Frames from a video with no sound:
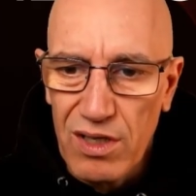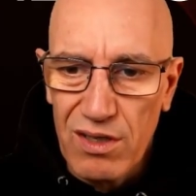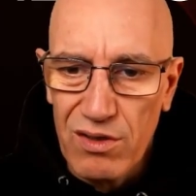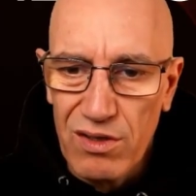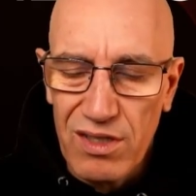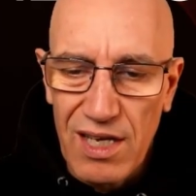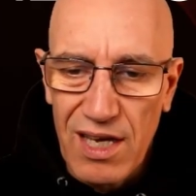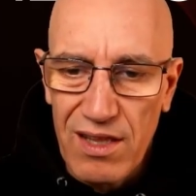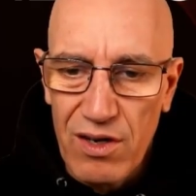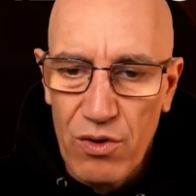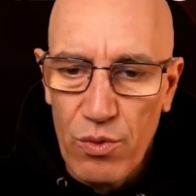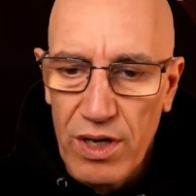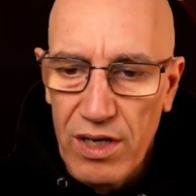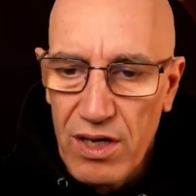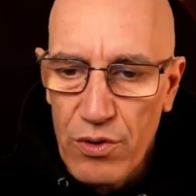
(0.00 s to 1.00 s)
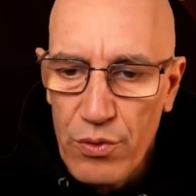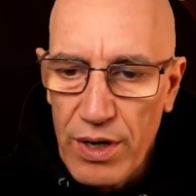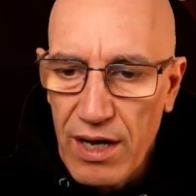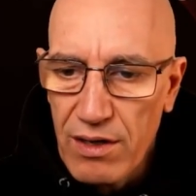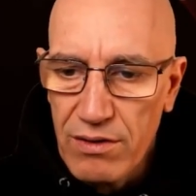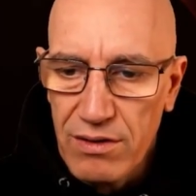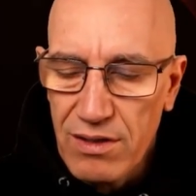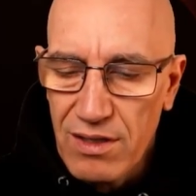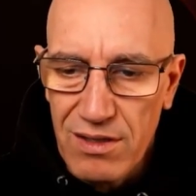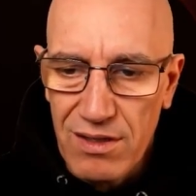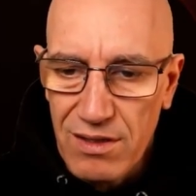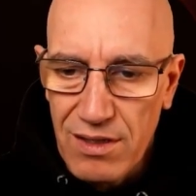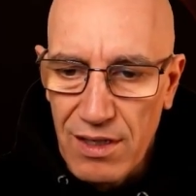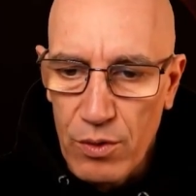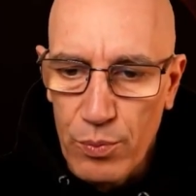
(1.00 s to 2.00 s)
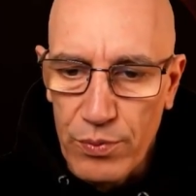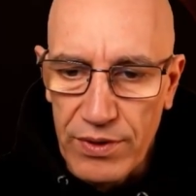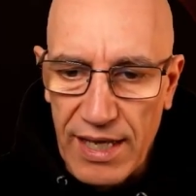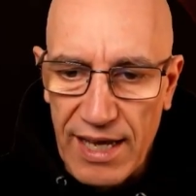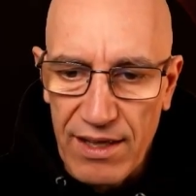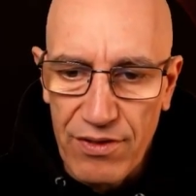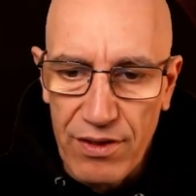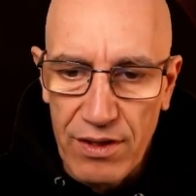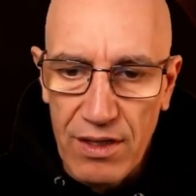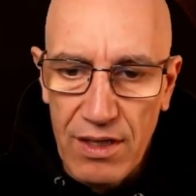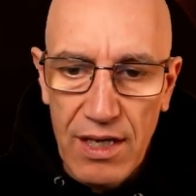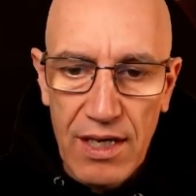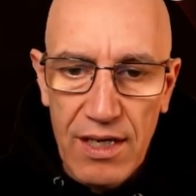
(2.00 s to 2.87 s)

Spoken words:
the other way around doesn't help nothing.